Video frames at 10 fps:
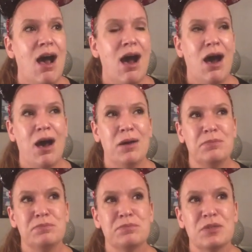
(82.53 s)

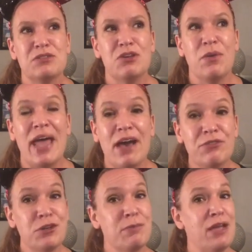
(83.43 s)
Um, so
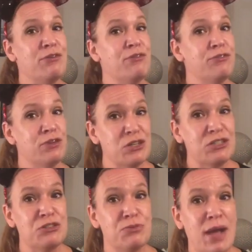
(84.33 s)
after my
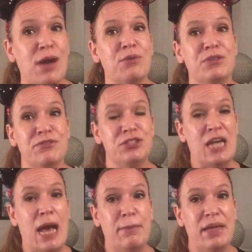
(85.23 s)
first round of
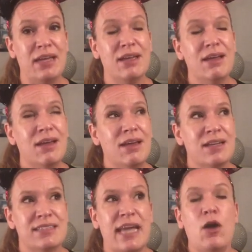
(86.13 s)
shopping,
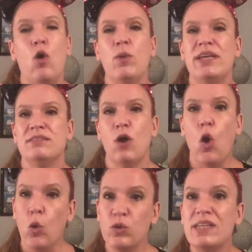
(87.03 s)
because I always
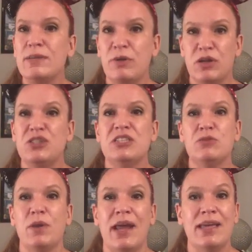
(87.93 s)
only
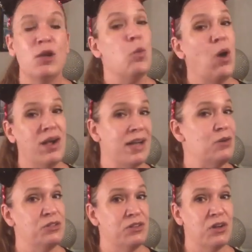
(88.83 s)
purchase what I can walk
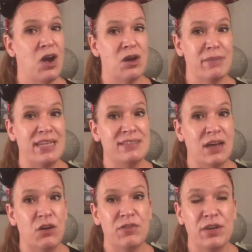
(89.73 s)
out to the car
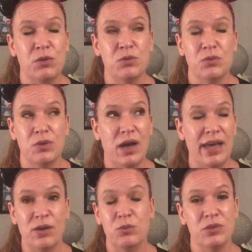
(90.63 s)
myself. I don't,
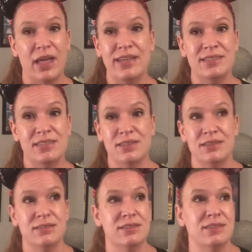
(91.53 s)
I don't like
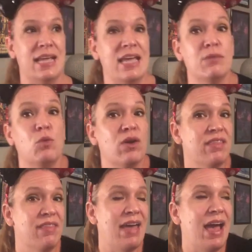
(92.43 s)
to take more
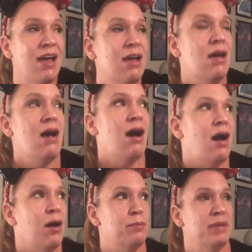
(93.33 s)
than that.
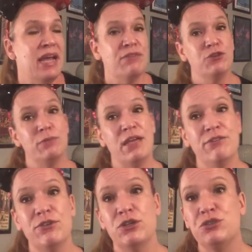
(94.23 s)
Um, but after my
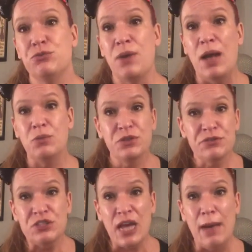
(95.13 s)
first round of
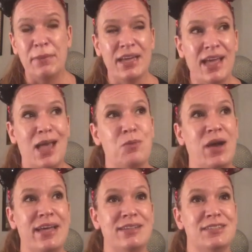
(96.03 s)
shopping, I
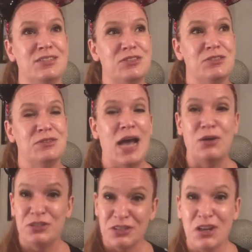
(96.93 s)
went
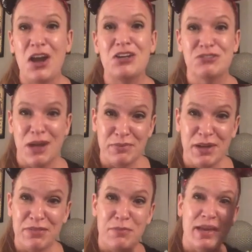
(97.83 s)
out to the car, dropped
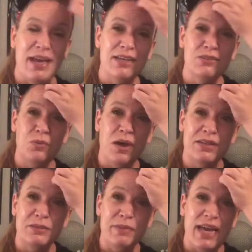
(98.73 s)
off the bags,
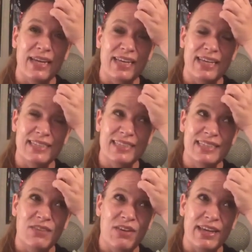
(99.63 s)
walked back in to
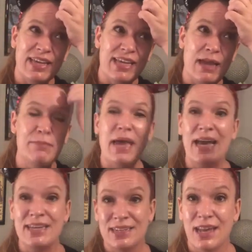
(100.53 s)
see if I could get
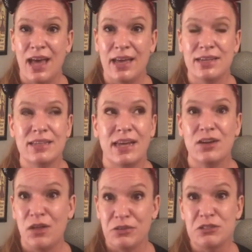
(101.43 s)
back in line, get
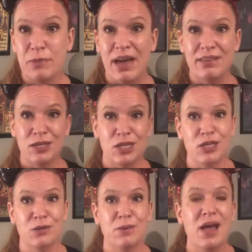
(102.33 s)
another spot in the
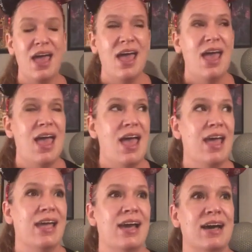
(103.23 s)
queue.
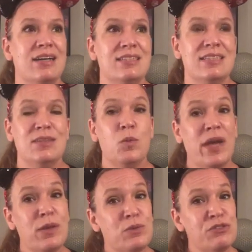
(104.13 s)
And the
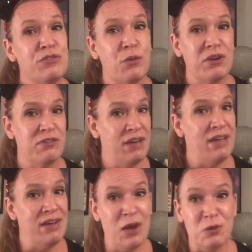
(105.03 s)
wait was four to
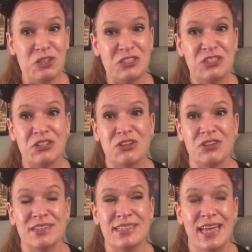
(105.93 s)
five hours, the
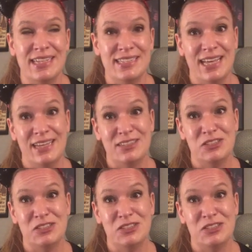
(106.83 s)
girls had said.